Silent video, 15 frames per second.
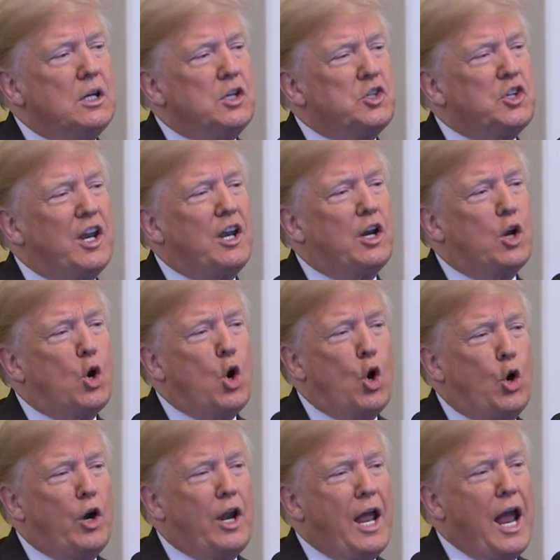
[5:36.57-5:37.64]
Senator
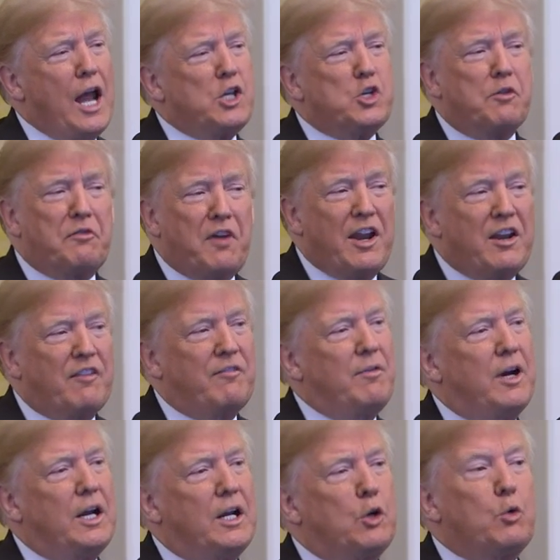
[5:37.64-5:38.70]
Orrin Hatch, a friend of
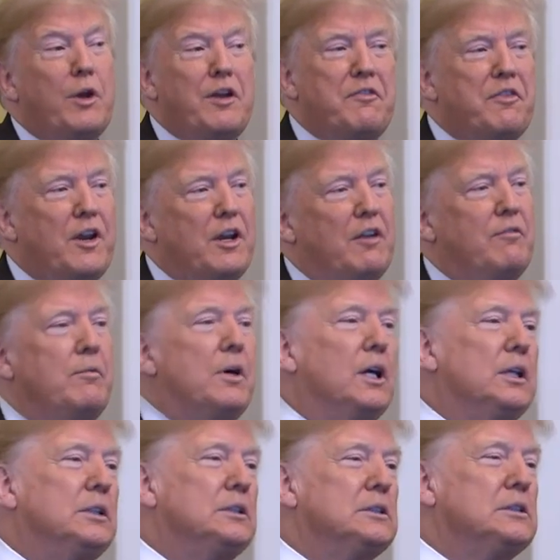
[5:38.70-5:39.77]
mine, great friend of mine.